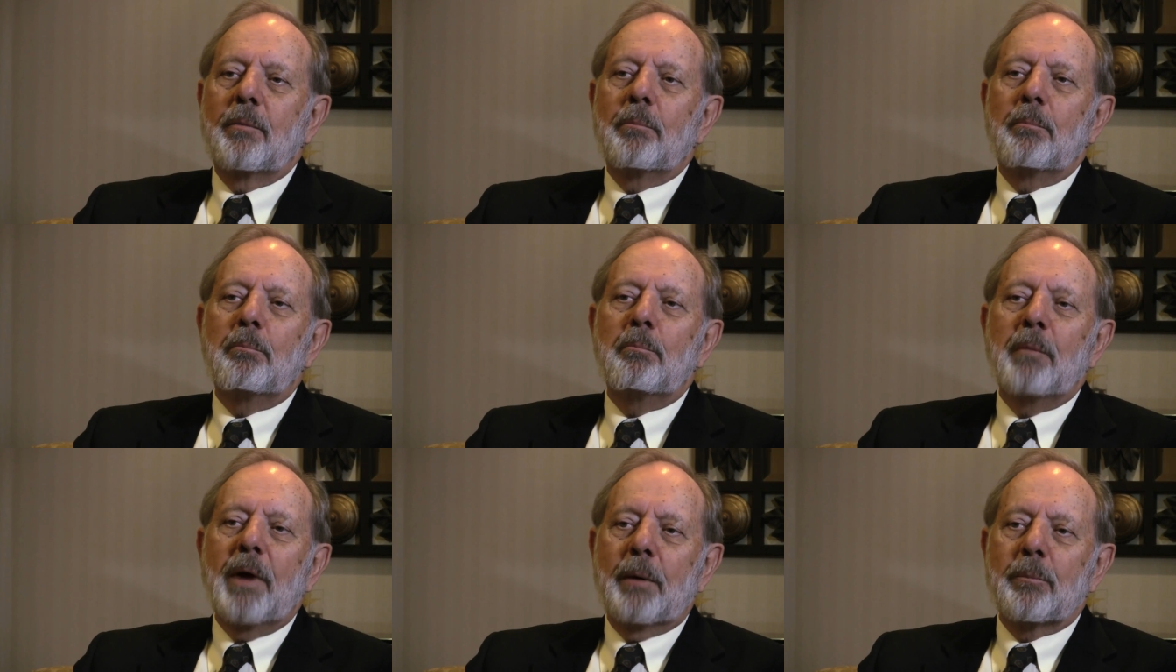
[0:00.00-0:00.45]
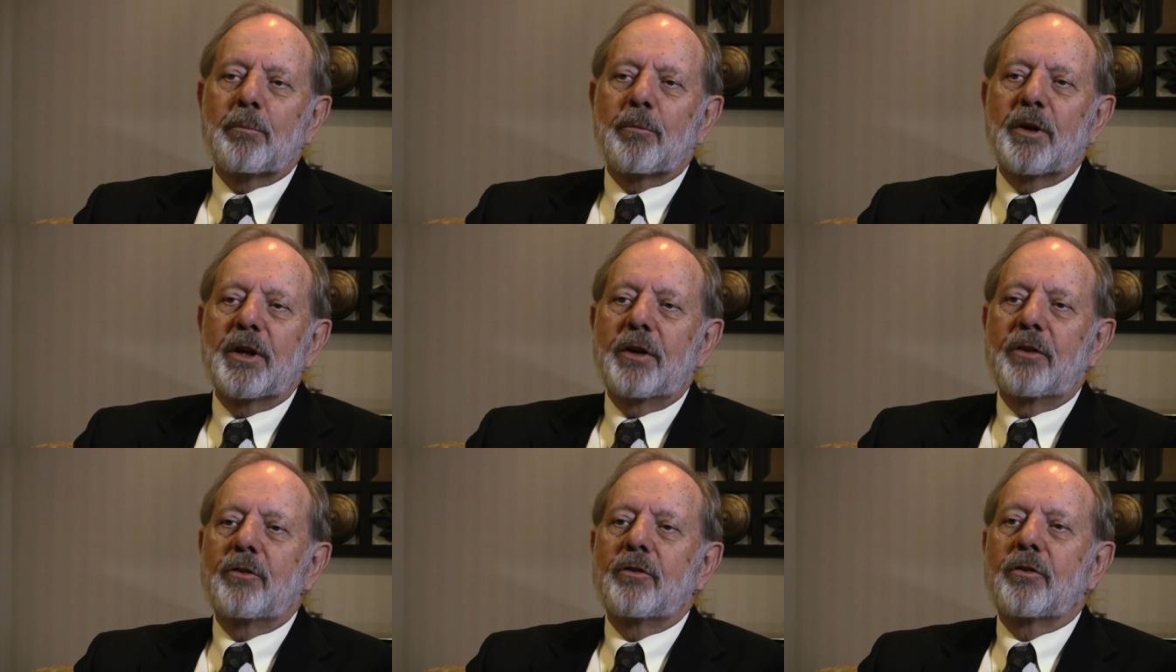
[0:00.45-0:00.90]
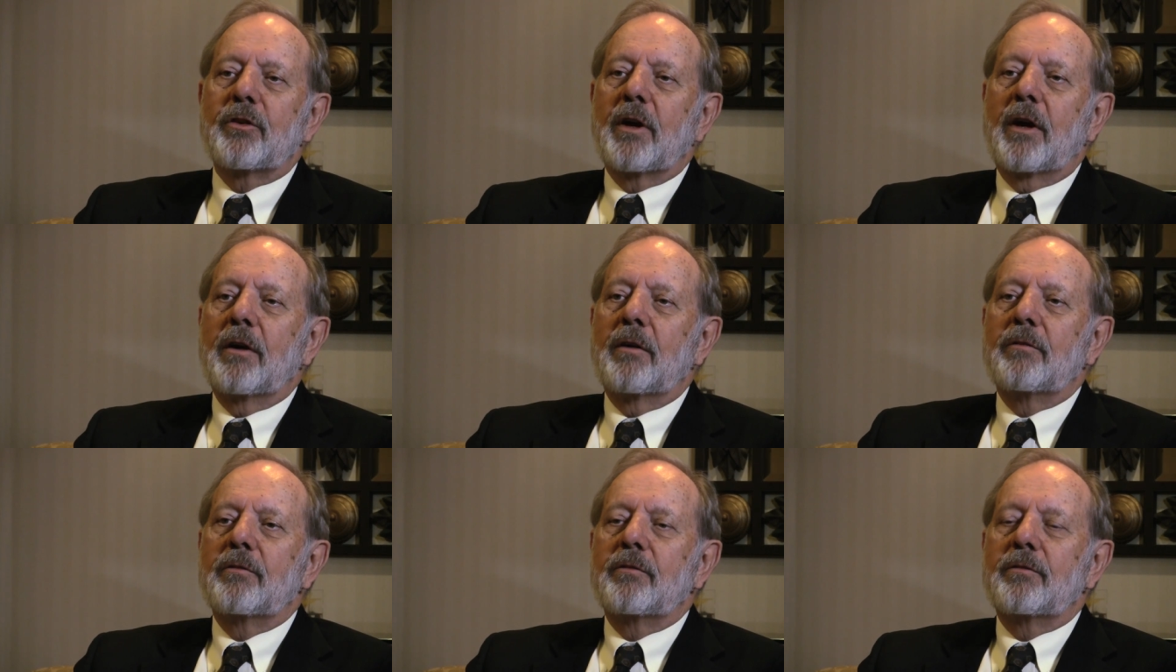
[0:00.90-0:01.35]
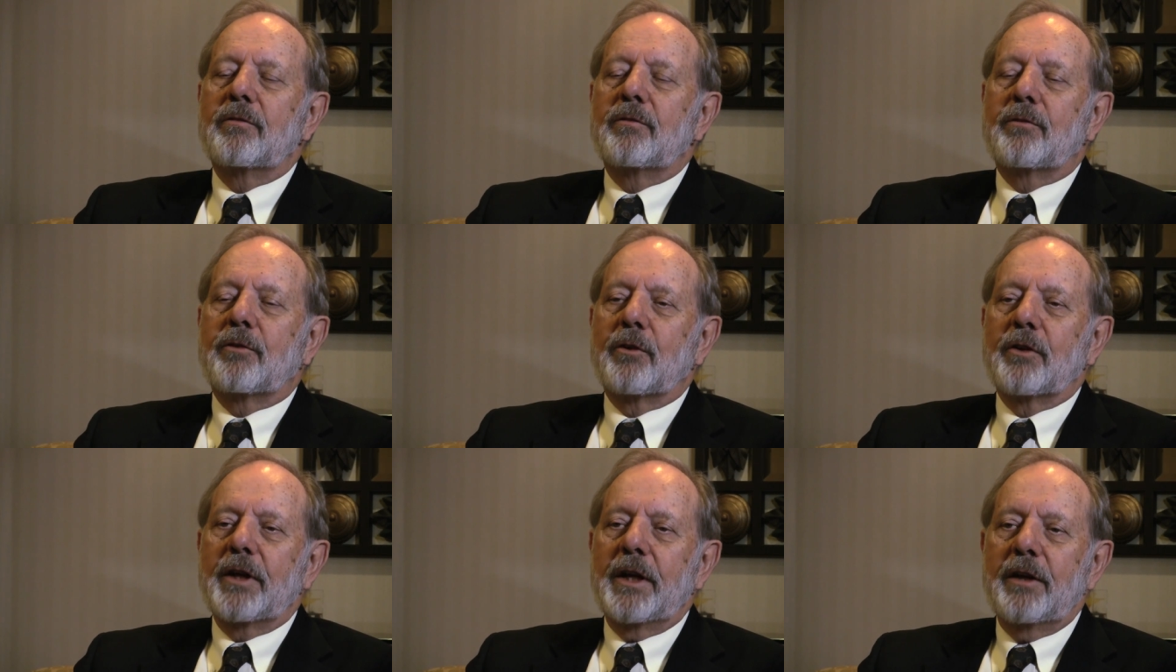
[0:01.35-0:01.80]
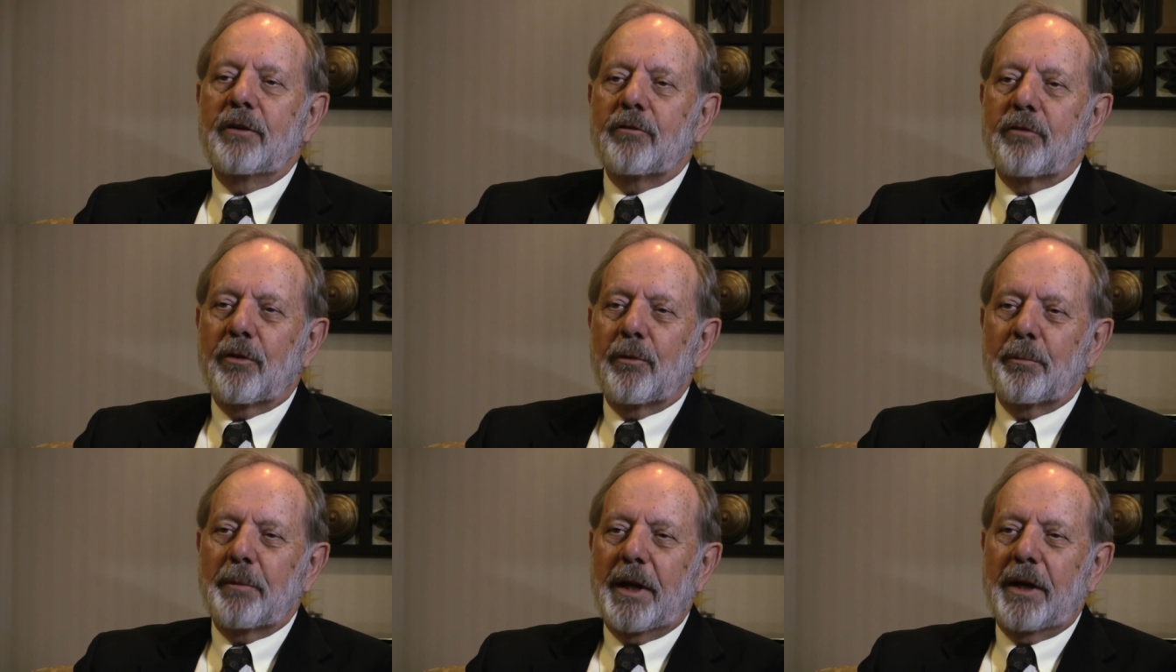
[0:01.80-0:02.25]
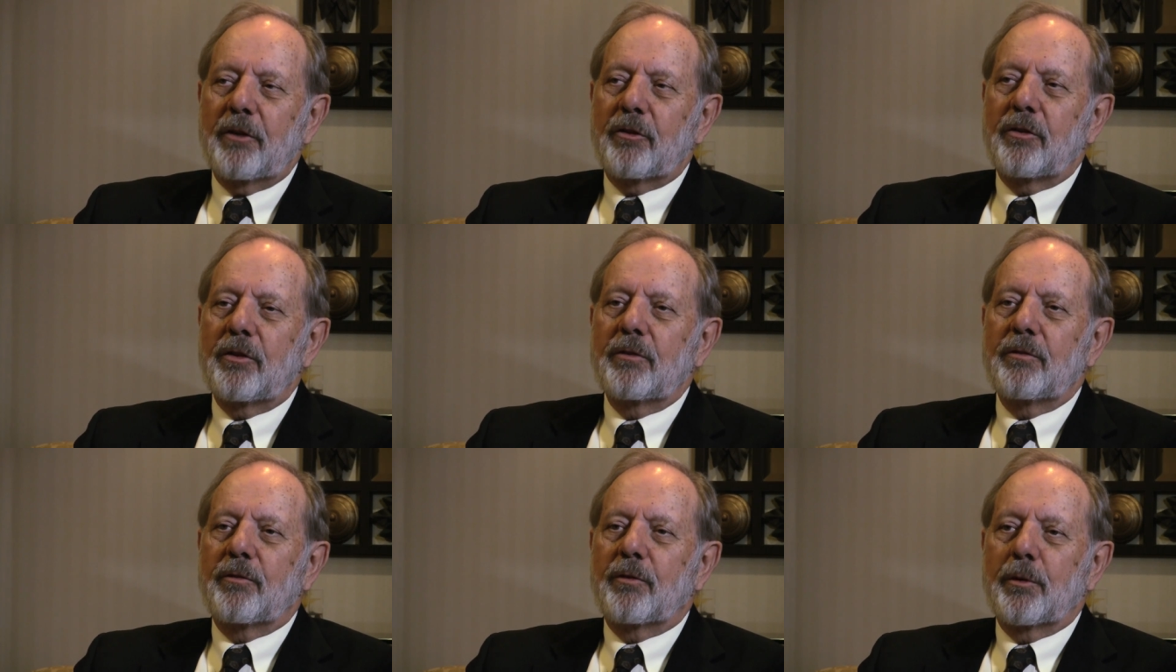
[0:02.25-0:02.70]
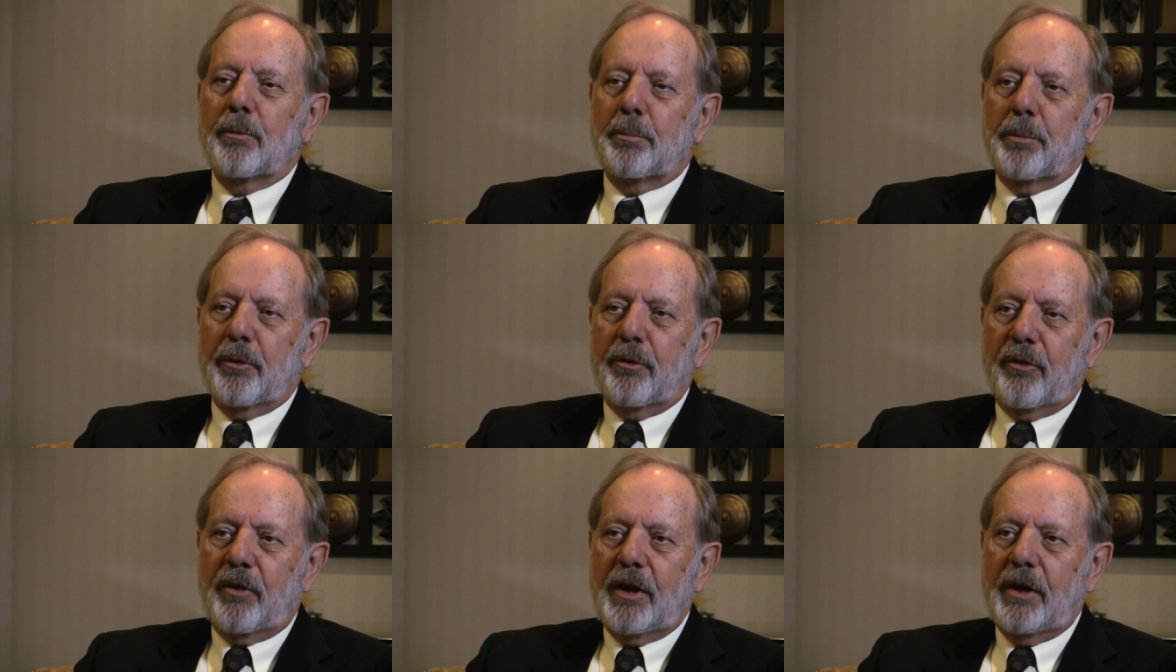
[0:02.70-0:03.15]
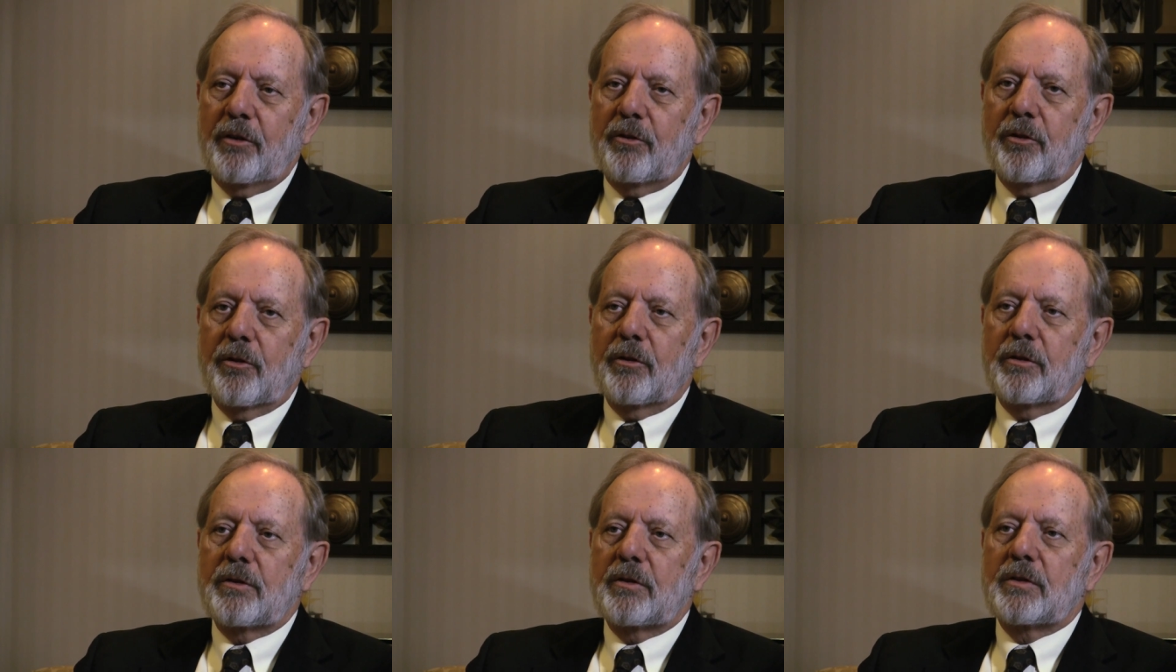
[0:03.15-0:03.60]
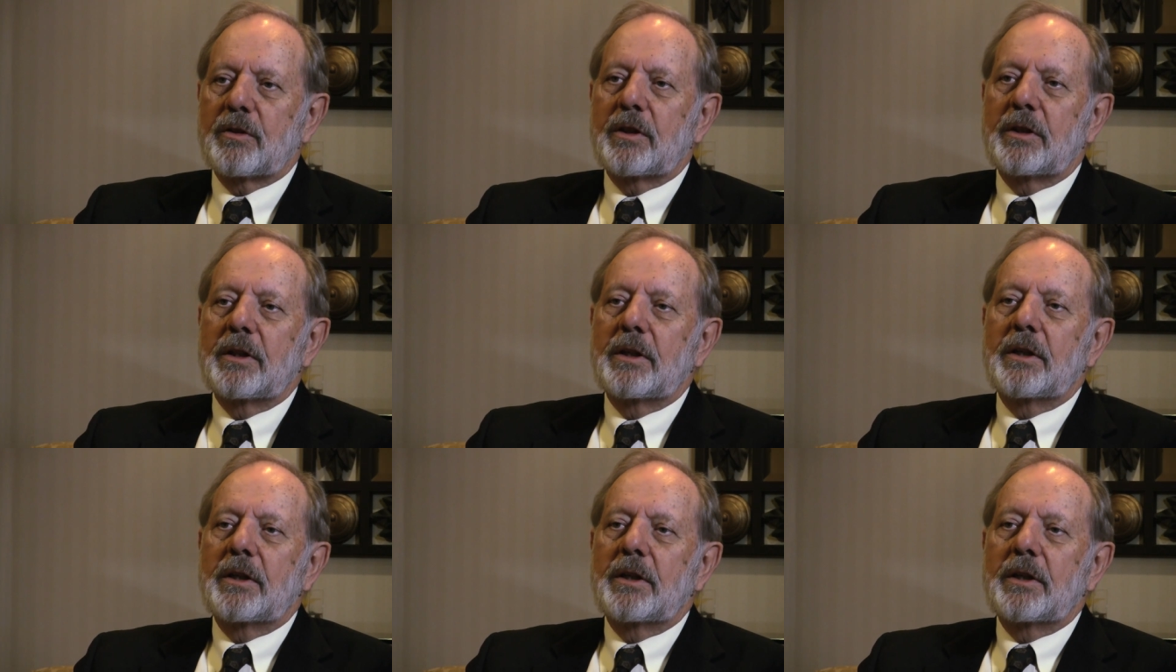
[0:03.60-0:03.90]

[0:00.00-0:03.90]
memories of, for information, for procedures,